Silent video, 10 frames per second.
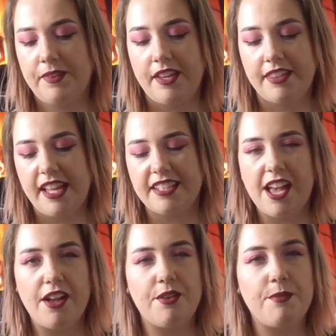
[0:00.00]
that's
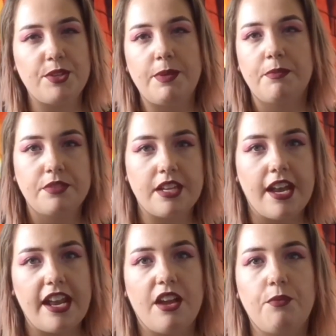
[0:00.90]
how most people
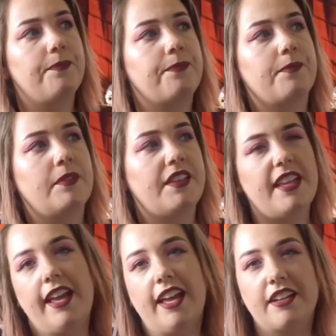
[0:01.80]
start out.
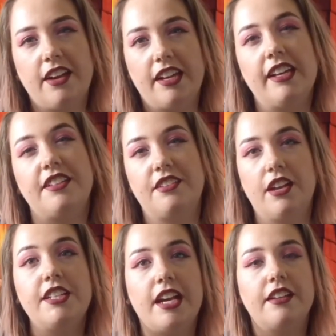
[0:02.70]
Their hair kind of needs
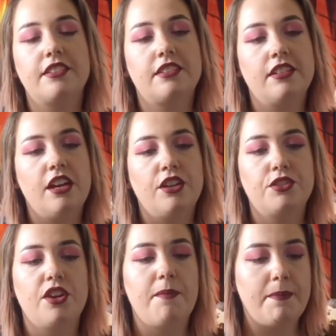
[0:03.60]
to adjust.
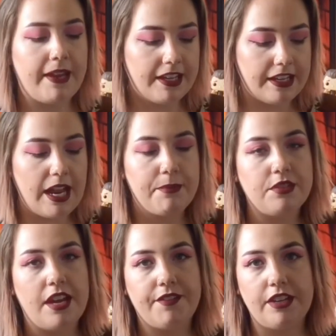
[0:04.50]
So I've been making an apple
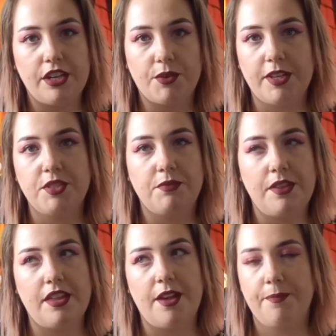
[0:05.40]
cider vinegar rinse
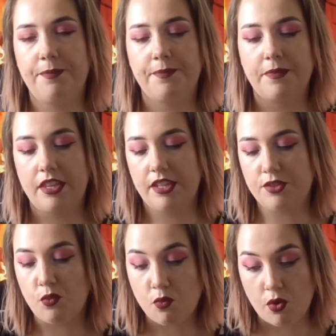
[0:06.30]
with
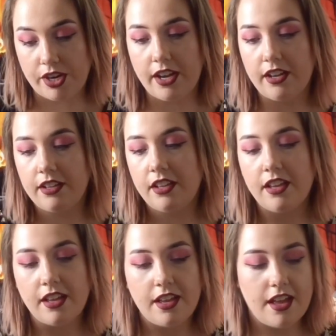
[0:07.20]
this and water,
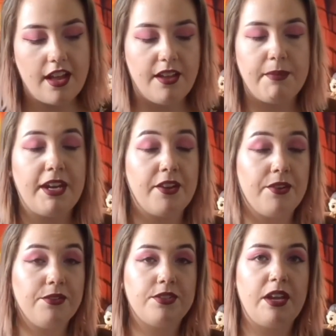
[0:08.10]
and I
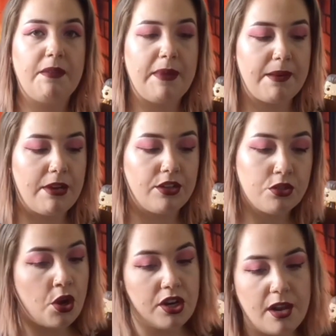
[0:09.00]
also made my own
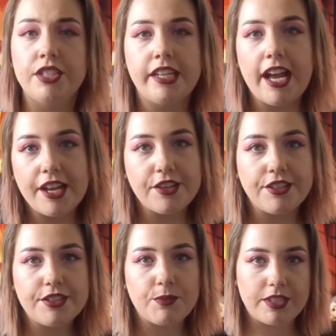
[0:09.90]
toner. Usually I
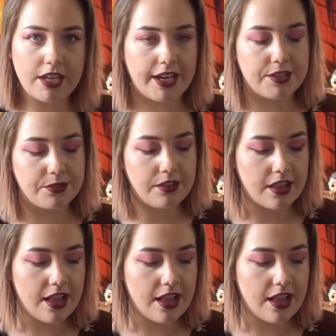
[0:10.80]
use witch hazel,